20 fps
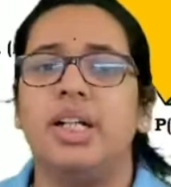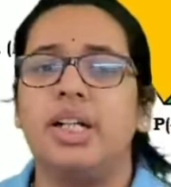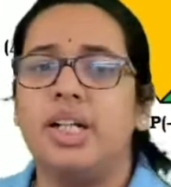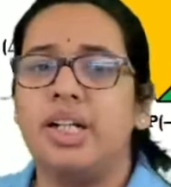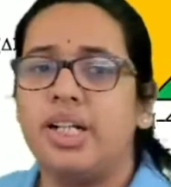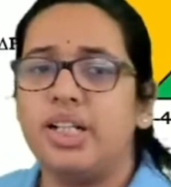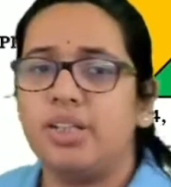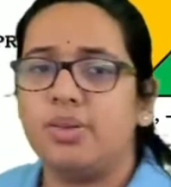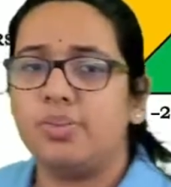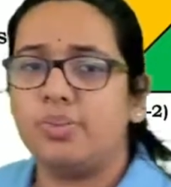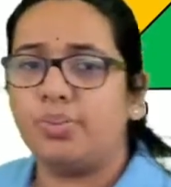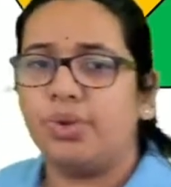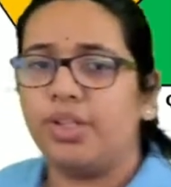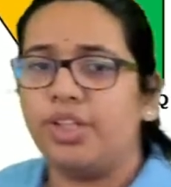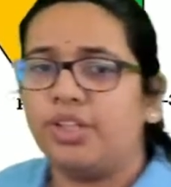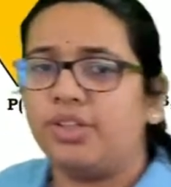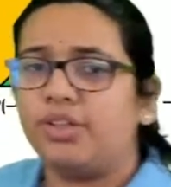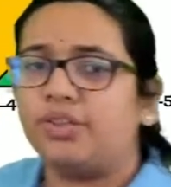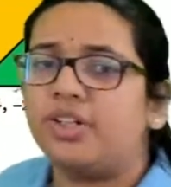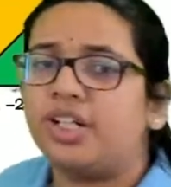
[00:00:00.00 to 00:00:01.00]

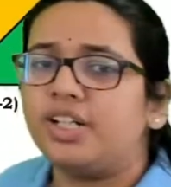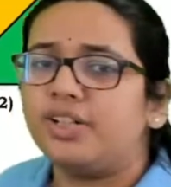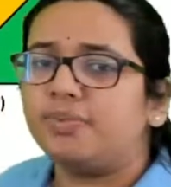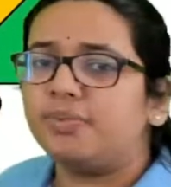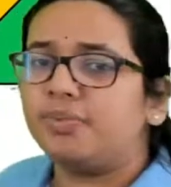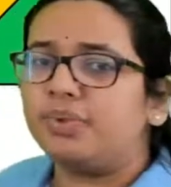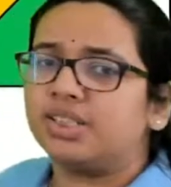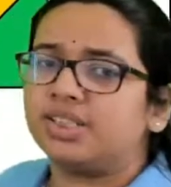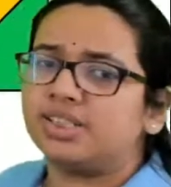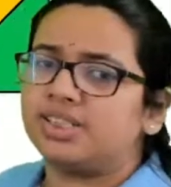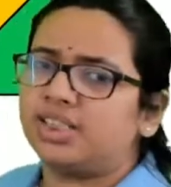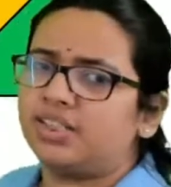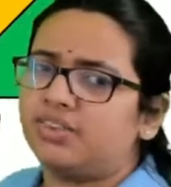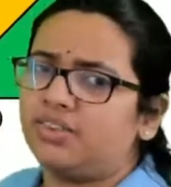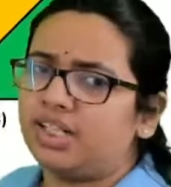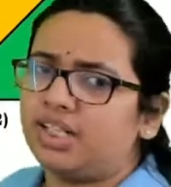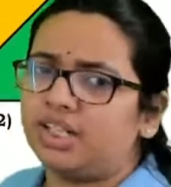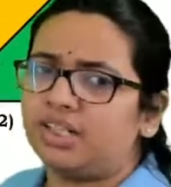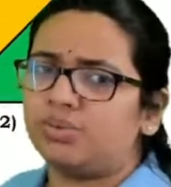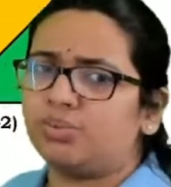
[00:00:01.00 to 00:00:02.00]
10.5 plus
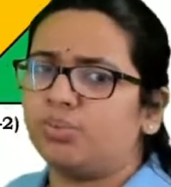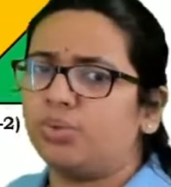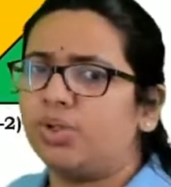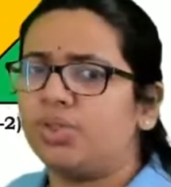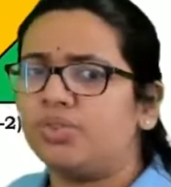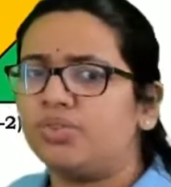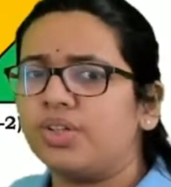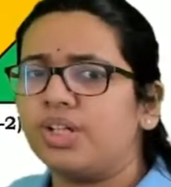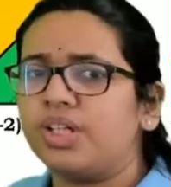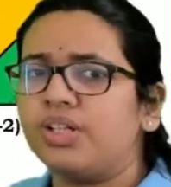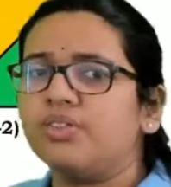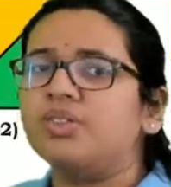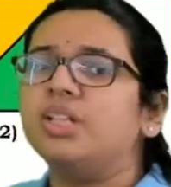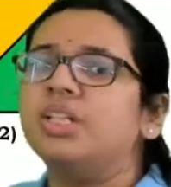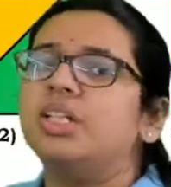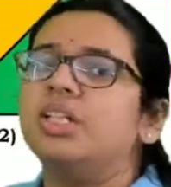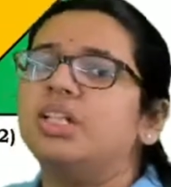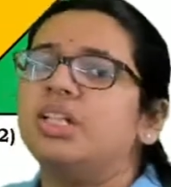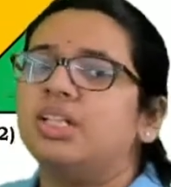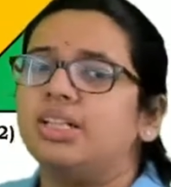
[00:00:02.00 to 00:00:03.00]
17.5.
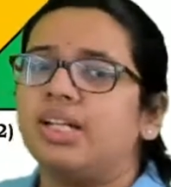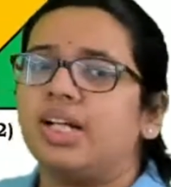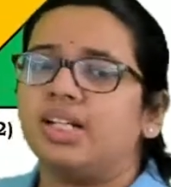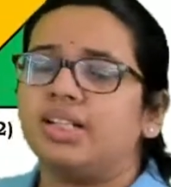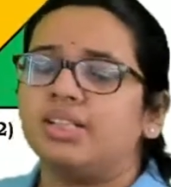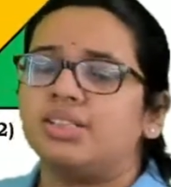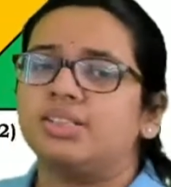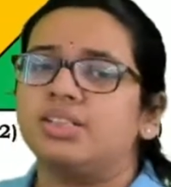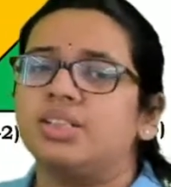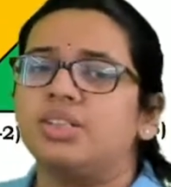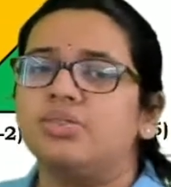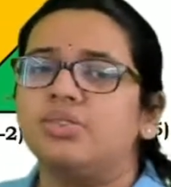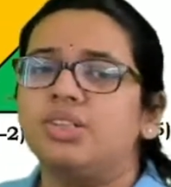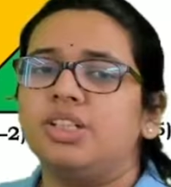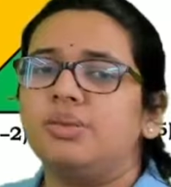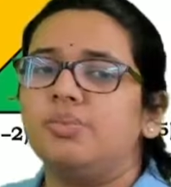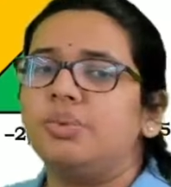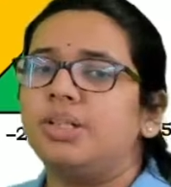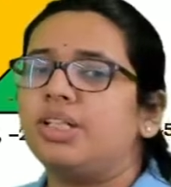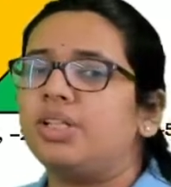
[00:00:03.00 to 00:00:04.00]
The answer
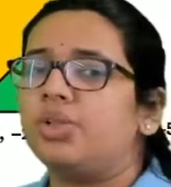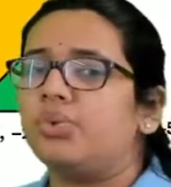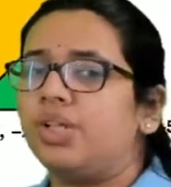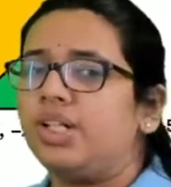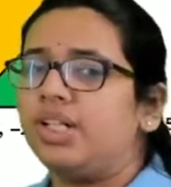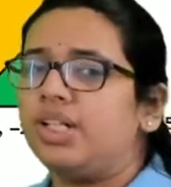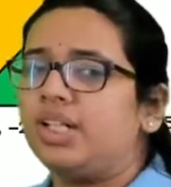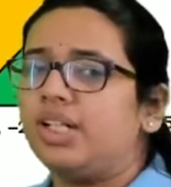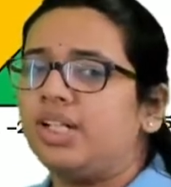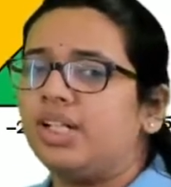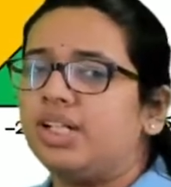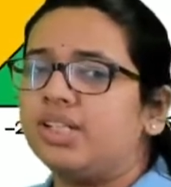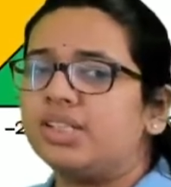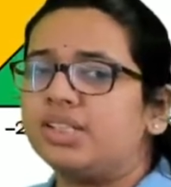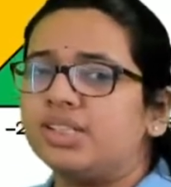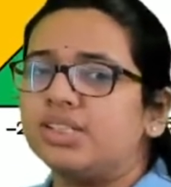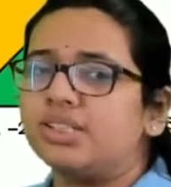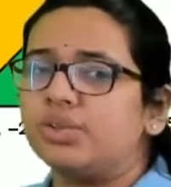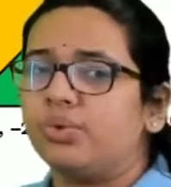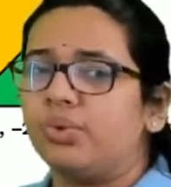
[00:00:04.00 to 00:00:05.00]
will be 28
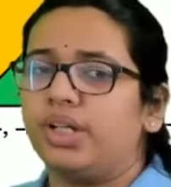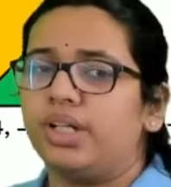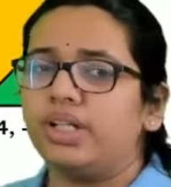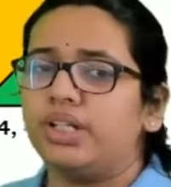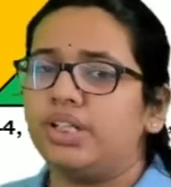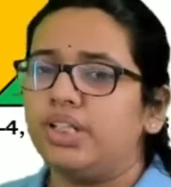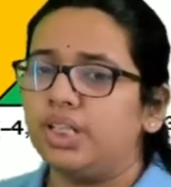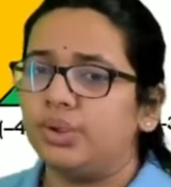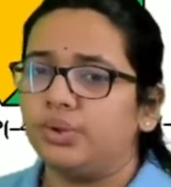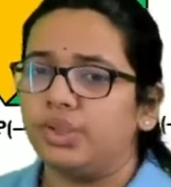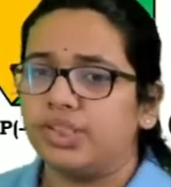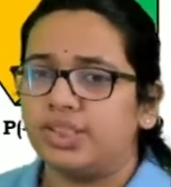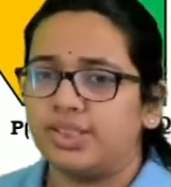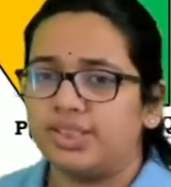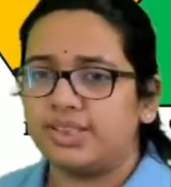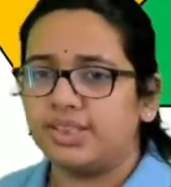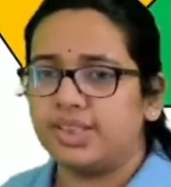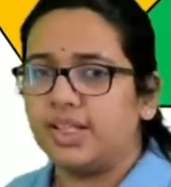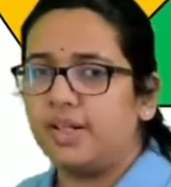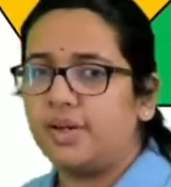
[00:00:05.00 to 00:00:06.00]
square
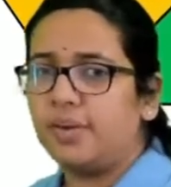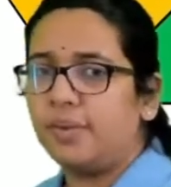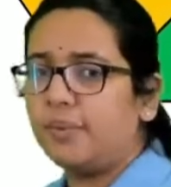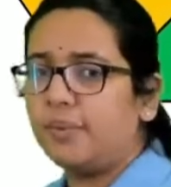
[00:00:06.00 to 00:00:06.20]
units.